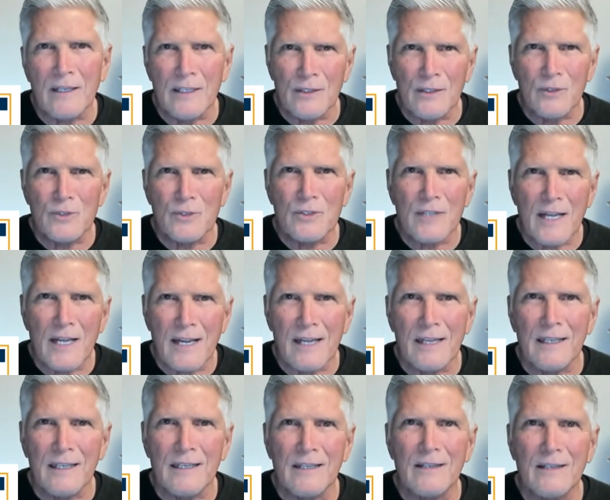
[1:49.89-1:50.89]

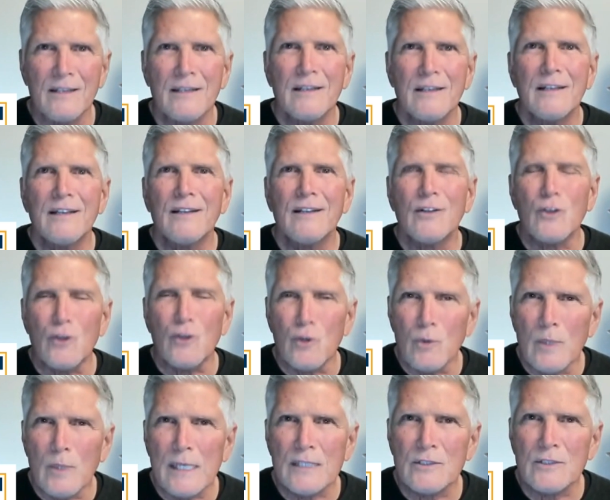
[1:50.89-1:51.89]
understand
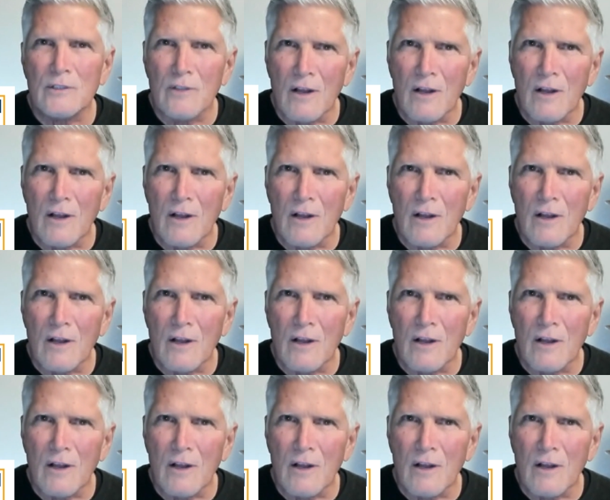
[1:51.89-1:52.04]
U.S.